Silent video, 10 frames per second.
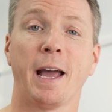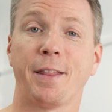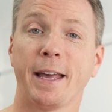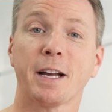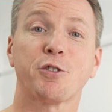
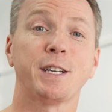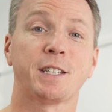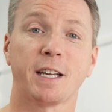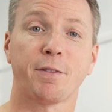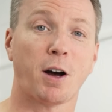and they agreed
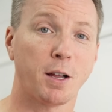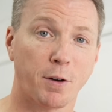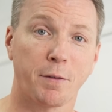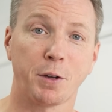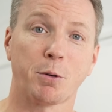to give all of
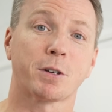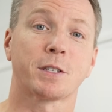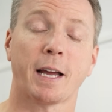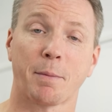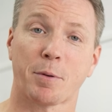our viewers
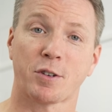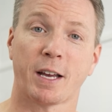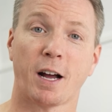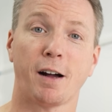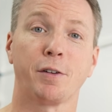
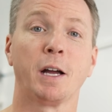10% off,